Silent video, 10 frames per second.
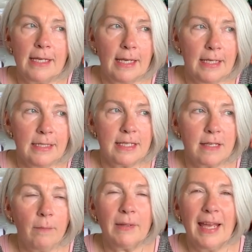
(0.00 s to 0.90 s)
in
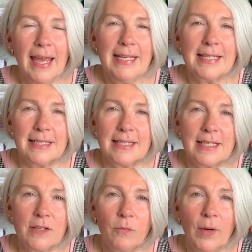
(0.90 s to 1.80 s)
some
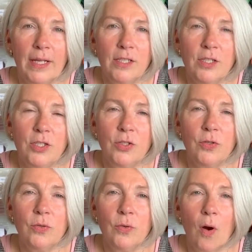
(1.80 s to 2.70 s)
cases, when
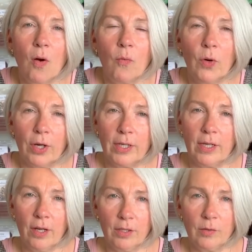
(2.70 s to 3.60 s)
you work
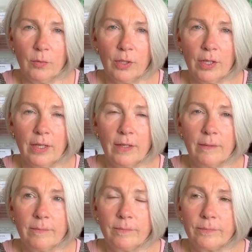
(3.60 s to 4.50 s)
color work,
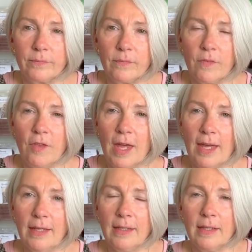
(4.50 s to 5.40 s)

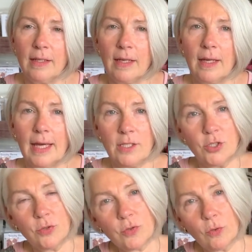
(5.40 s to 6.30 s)
then, and you
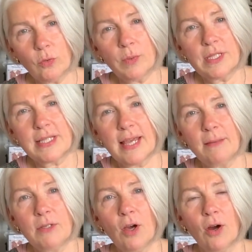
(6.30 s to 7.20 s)
do it all with the
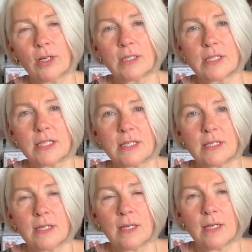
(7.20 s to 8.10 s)
same yarns,
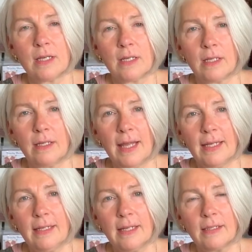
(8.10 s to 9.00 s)

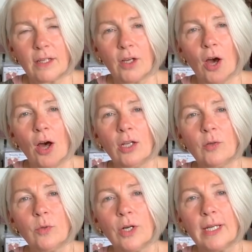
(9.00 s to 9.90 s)
then the color
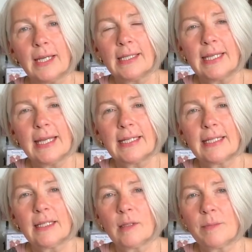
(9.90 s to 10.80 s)
work can get a
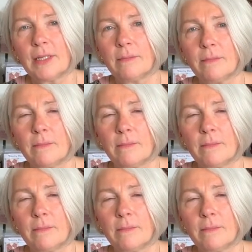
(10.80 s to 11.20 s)
little bit